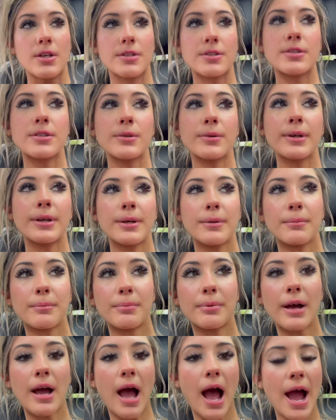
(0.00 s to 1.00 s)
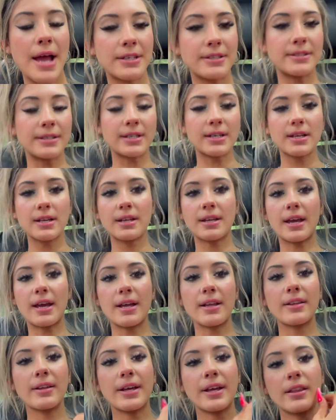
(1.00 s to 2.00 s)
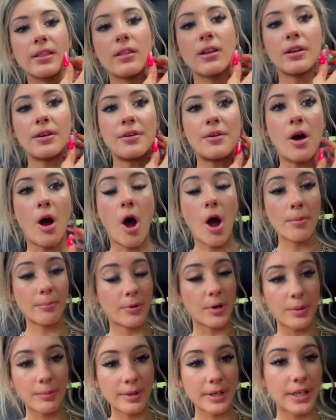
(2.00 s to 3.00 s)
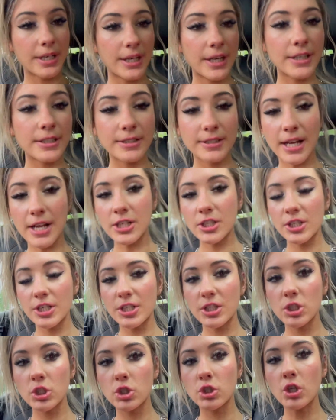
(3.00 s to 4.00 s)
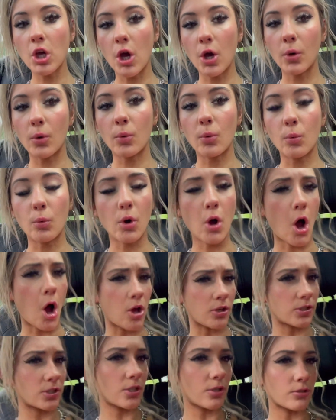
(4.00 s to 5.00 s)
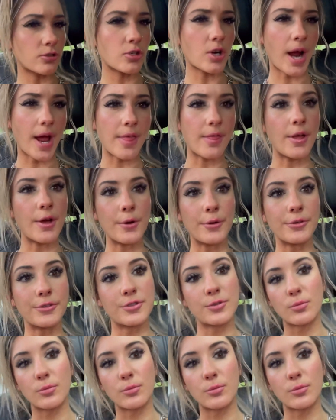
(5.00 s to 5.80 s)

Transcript: to it. But I did get like the not permanent extensions, so we'll also try those